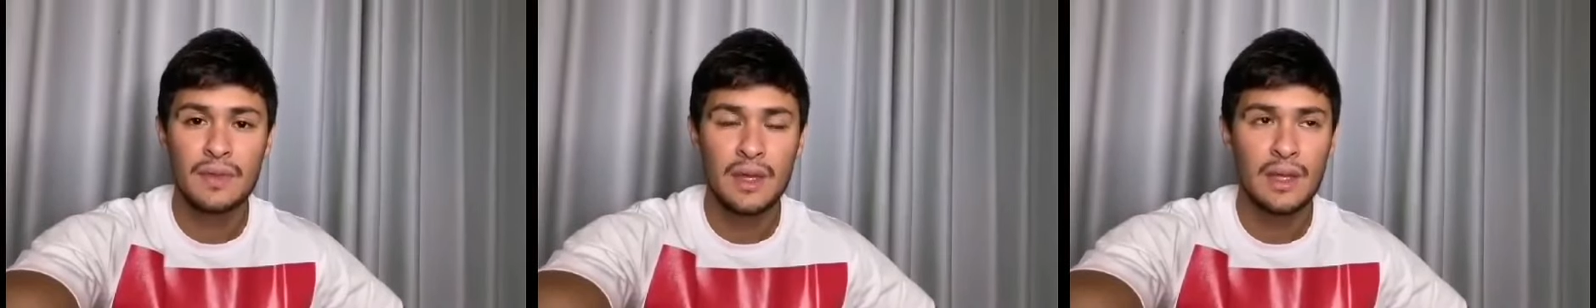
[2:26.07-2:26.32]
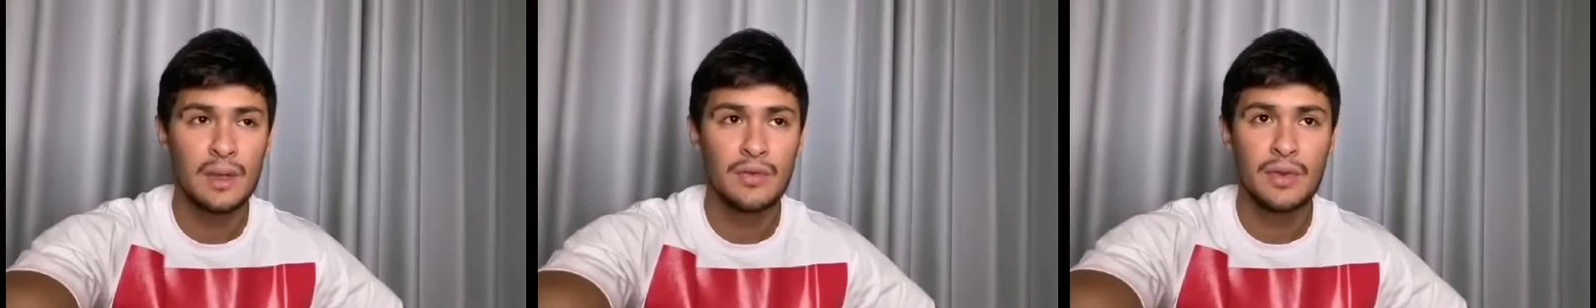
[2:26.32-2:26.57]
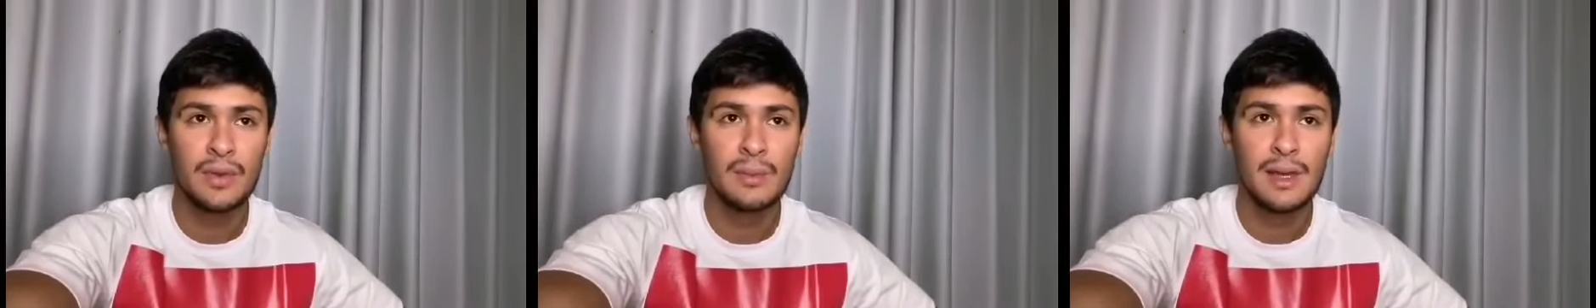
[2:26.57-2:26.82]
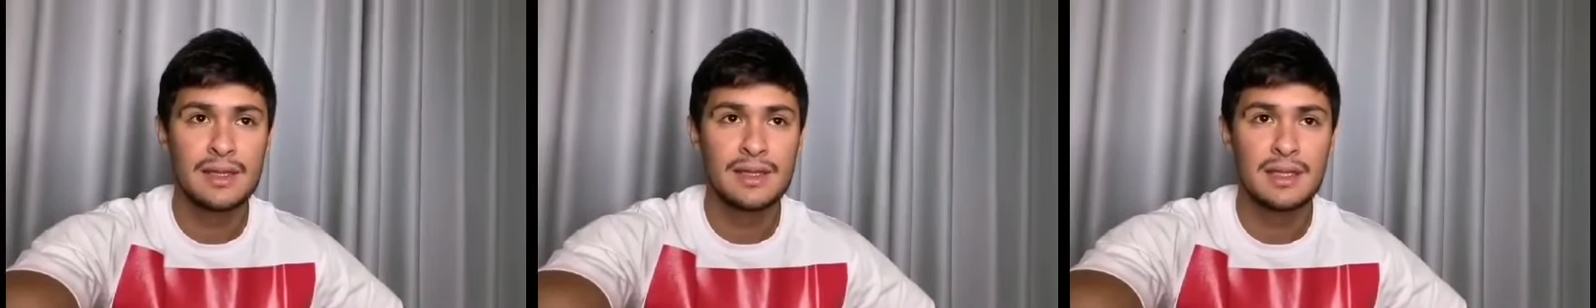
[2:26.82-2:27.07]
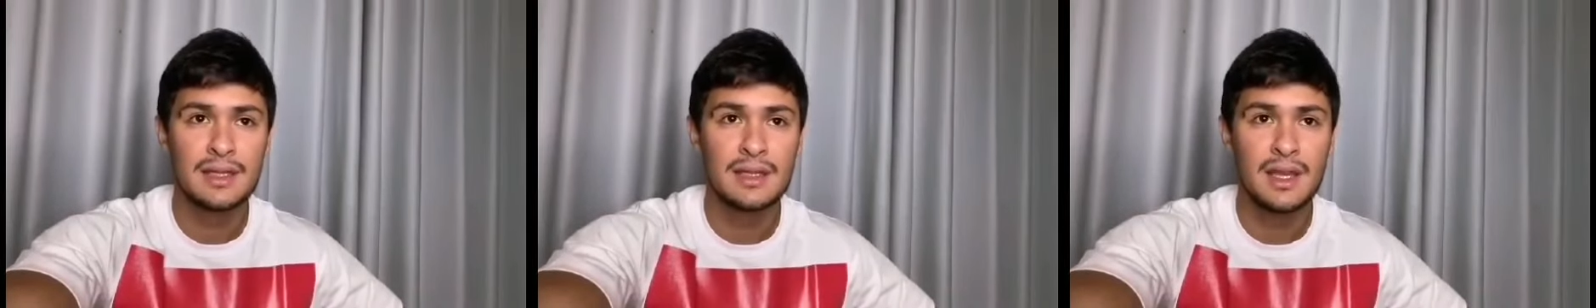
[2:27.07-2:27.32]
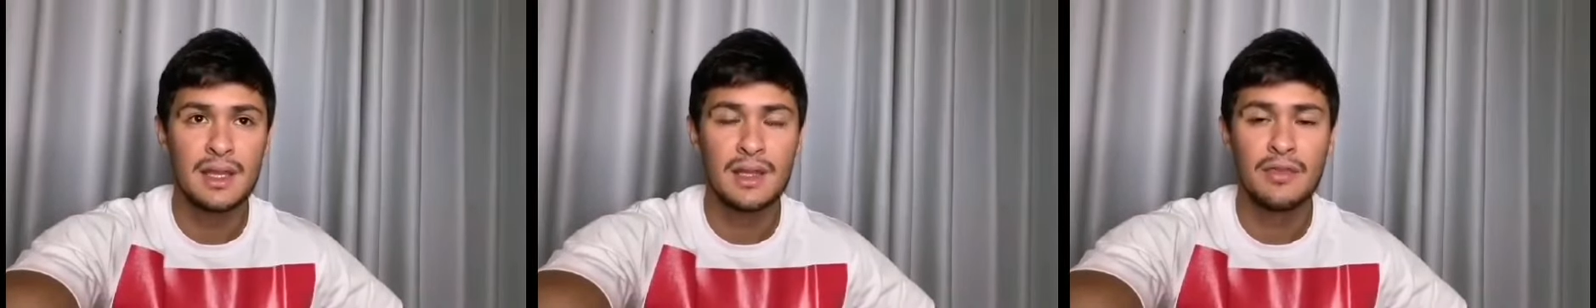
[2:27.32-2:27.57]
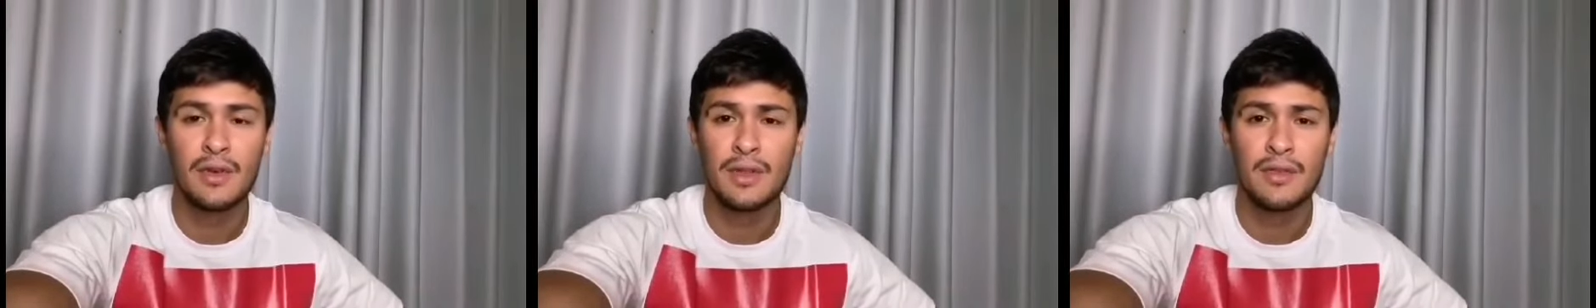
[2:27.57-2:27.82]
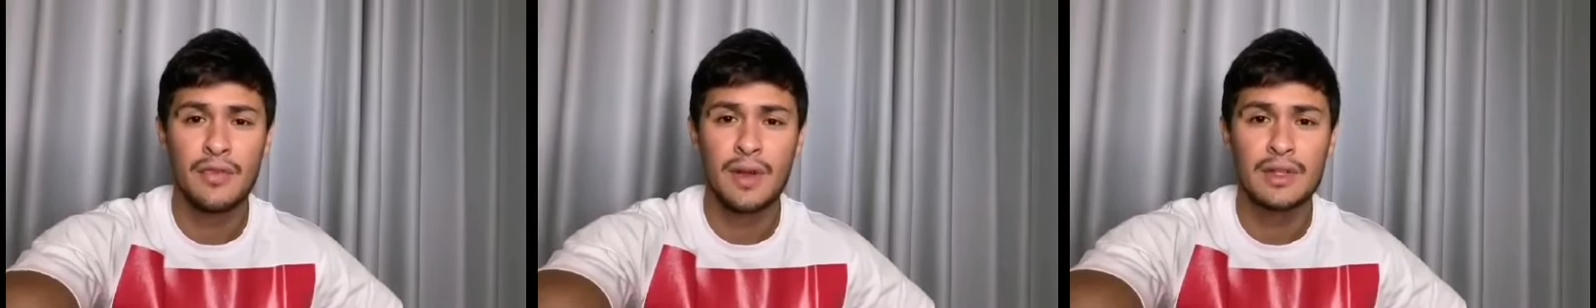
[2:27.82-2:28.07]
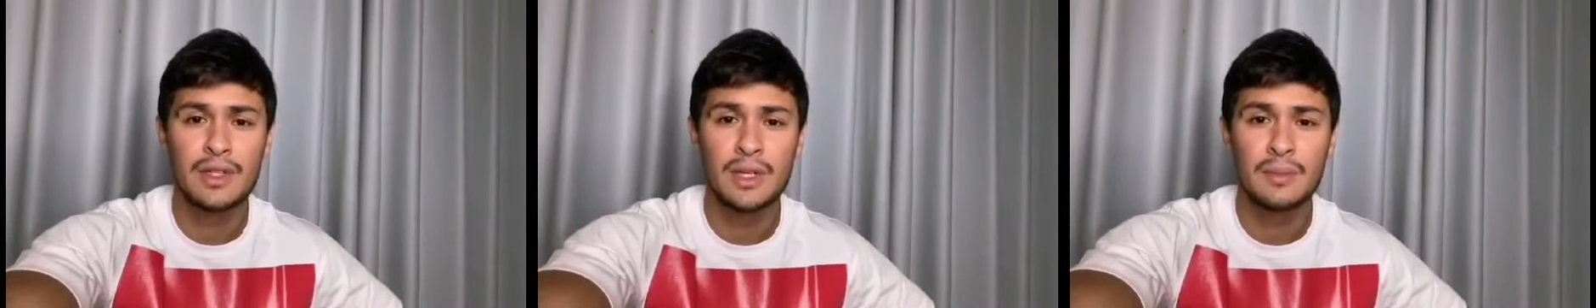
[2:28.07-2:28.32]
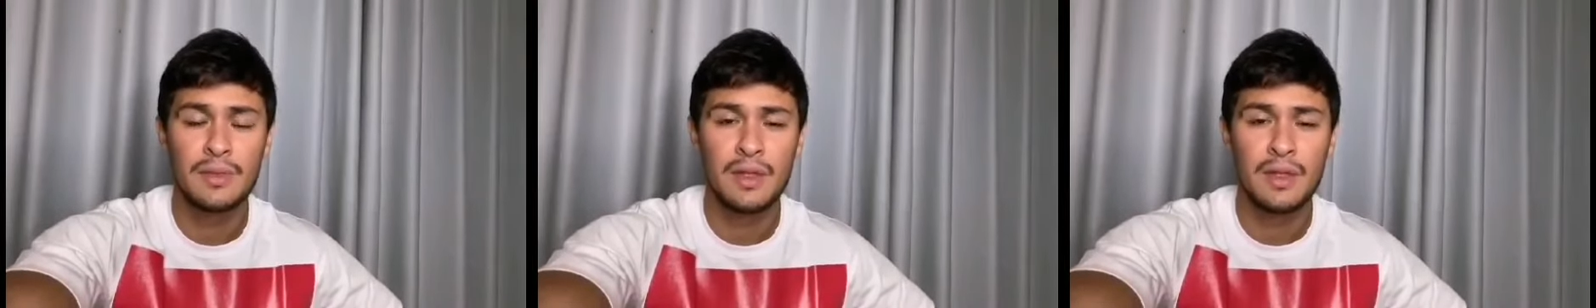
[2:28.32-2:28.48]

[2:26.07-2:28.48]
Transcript: thank you for the blessings, thank you for the friendship,